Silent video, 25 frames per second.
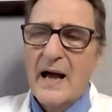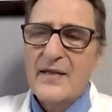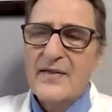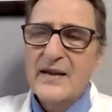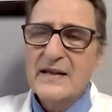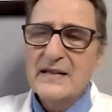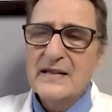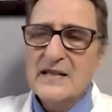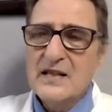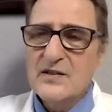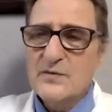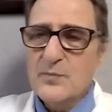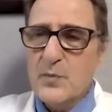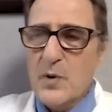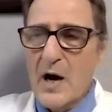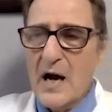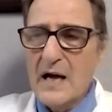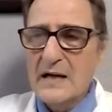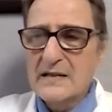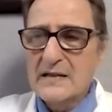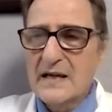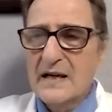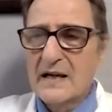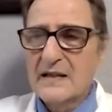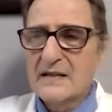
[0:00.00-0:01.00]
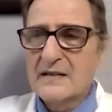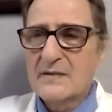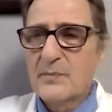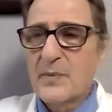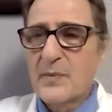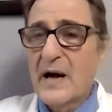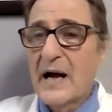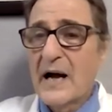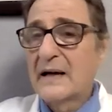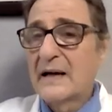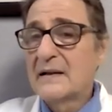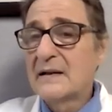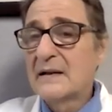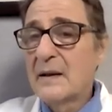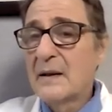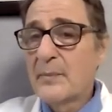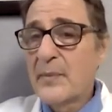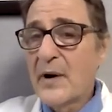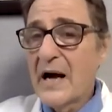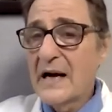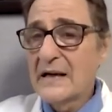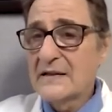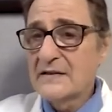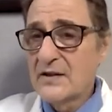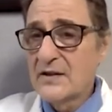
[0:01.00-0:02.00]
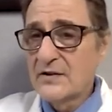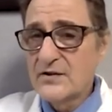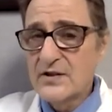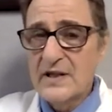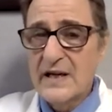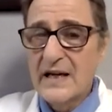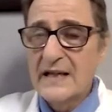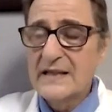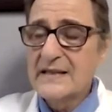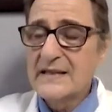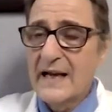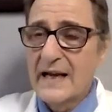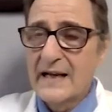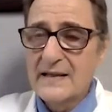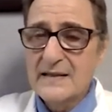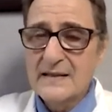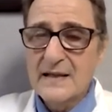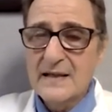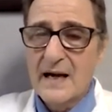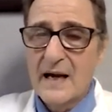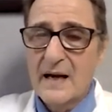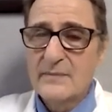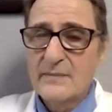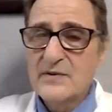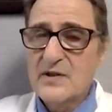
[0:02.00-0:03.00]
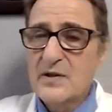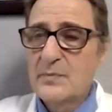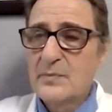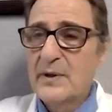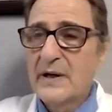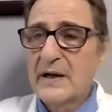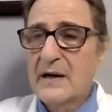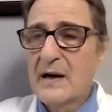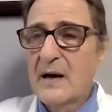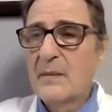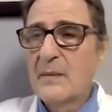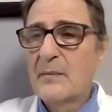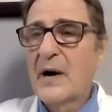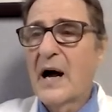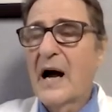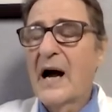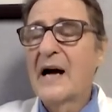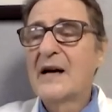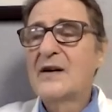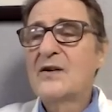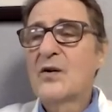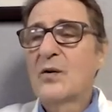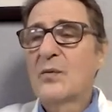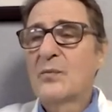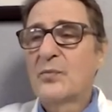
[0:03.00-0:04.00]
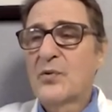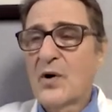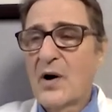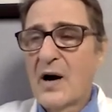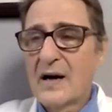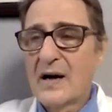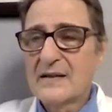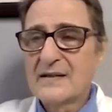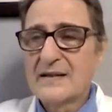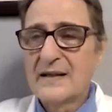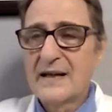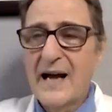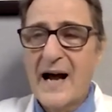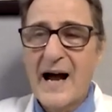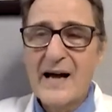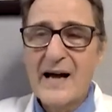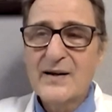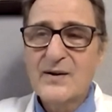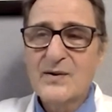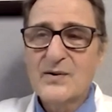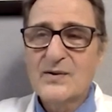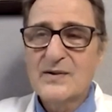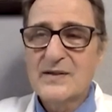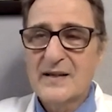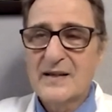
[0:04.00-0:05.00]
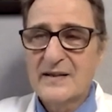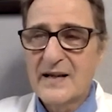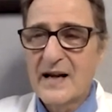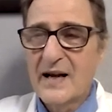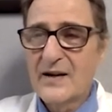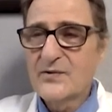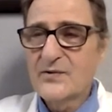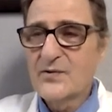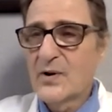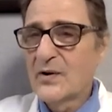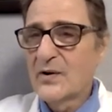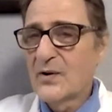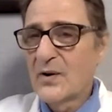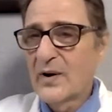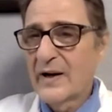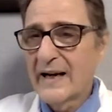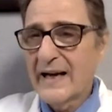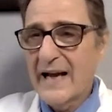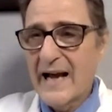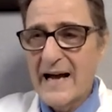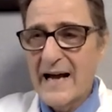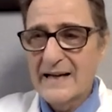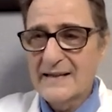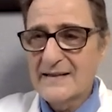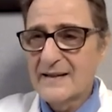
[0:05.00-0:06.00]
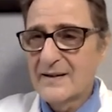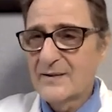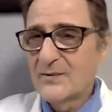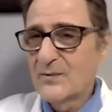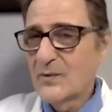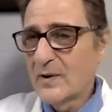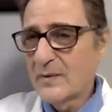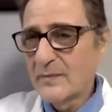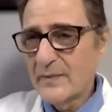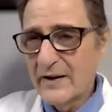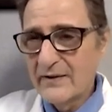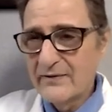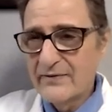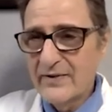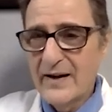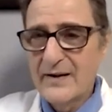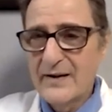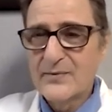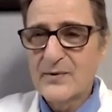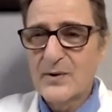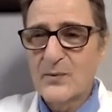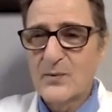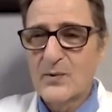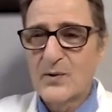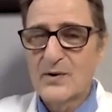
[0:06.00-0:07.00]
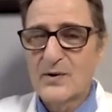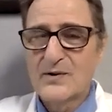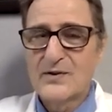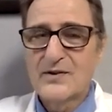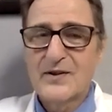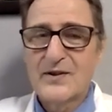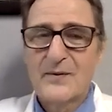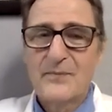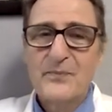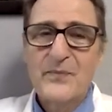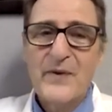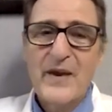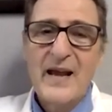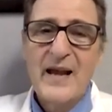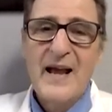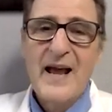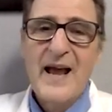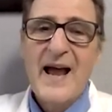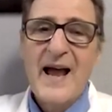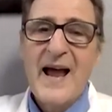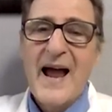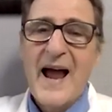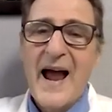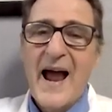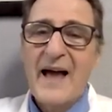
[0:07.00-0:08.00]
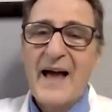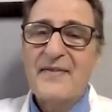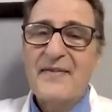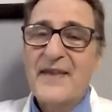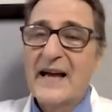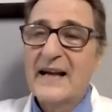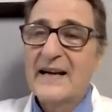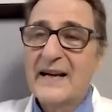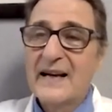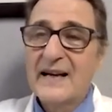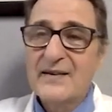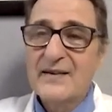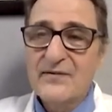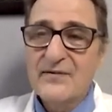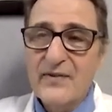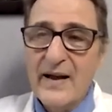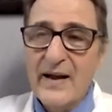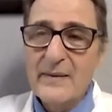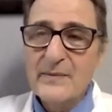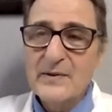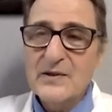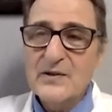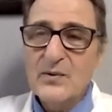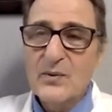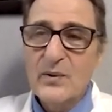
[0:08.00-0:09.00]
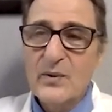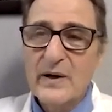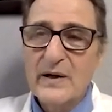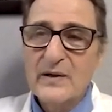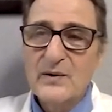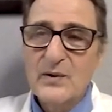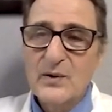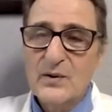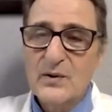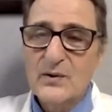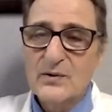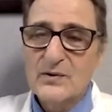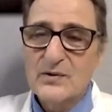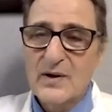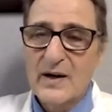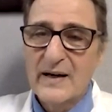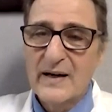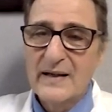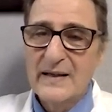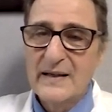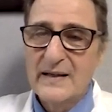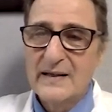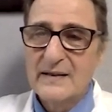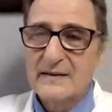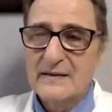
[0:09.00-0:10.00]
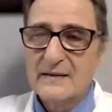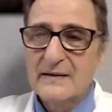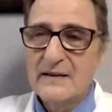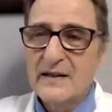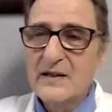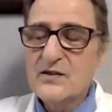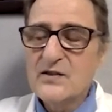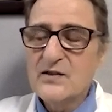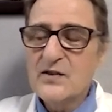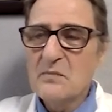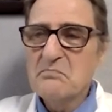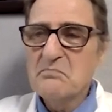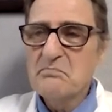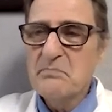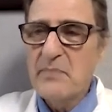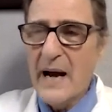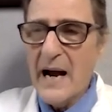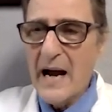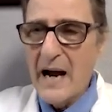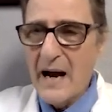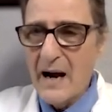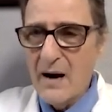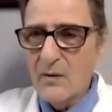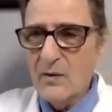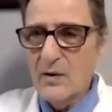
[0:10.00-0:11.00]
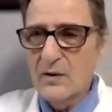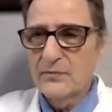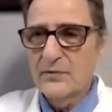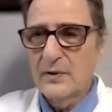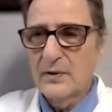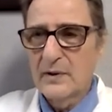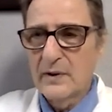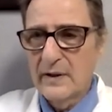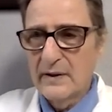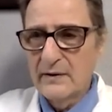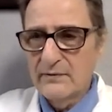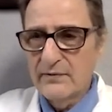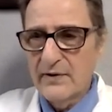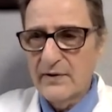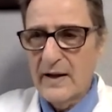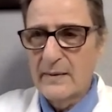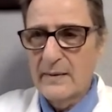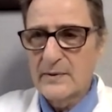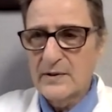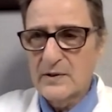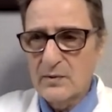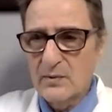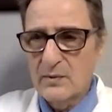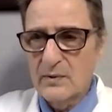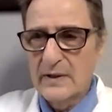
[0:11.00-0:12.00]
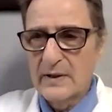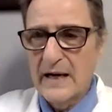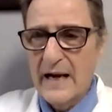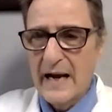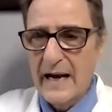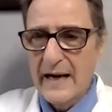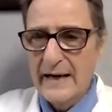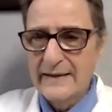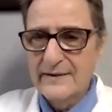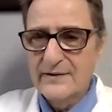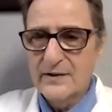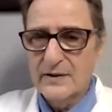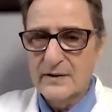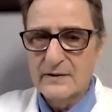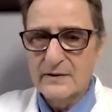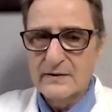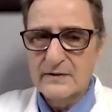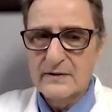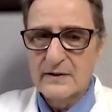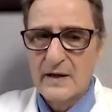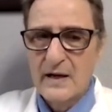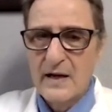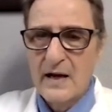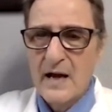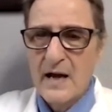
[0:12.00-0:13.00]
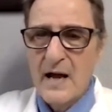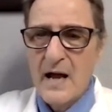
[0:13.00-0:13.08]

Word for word: This is processed by lipoxygenase enzymes to become hydroperoxyeicosatetraenoic acid, one of my favorite words, and then inflammatory leukotrienes. These are powerful inflammatory agents.